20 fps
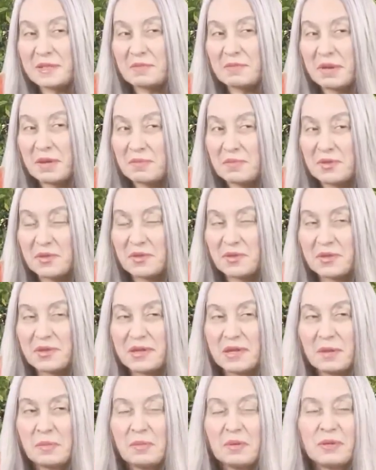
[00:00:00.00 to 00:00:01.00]
Maybe you
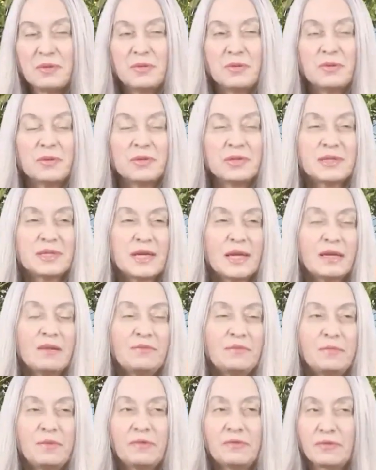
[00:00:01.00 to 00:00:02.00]
keep it to yourself
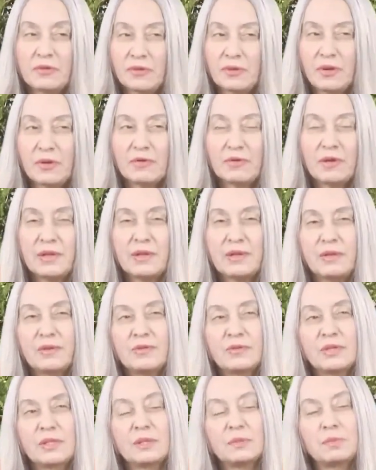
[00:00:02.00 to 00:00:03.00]
before you are ready
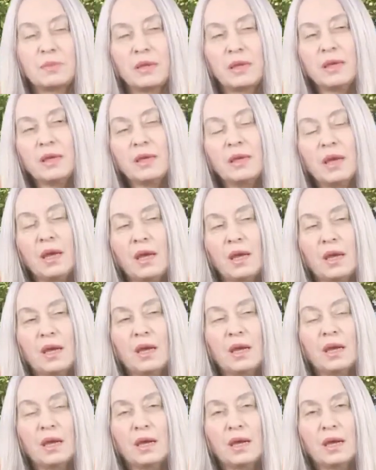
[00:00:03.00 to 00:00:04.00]
to speak.
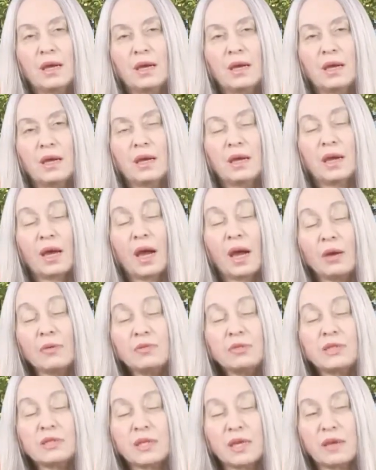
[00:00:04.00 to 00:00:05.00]
I would
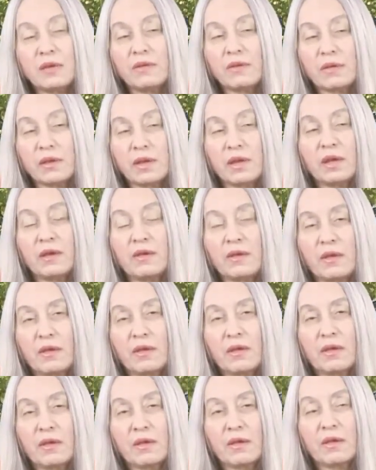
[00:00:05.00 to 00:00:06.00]
say think
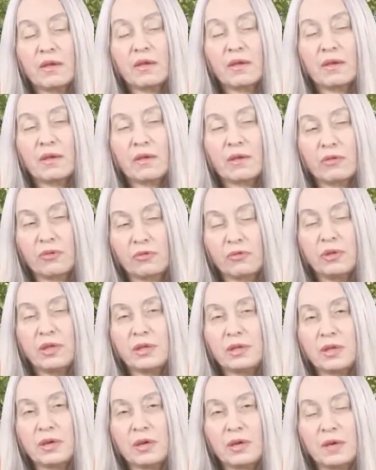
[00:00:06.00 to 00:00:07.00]
3
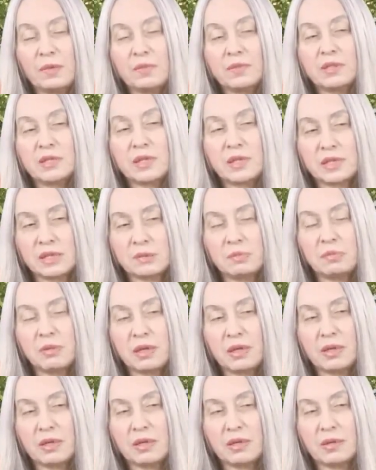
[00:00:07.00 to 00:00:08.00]
times and speak
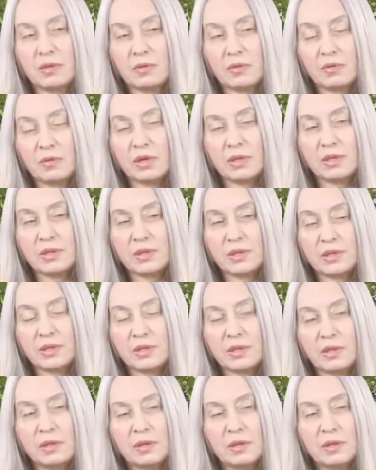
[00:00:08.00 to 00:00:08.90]
once.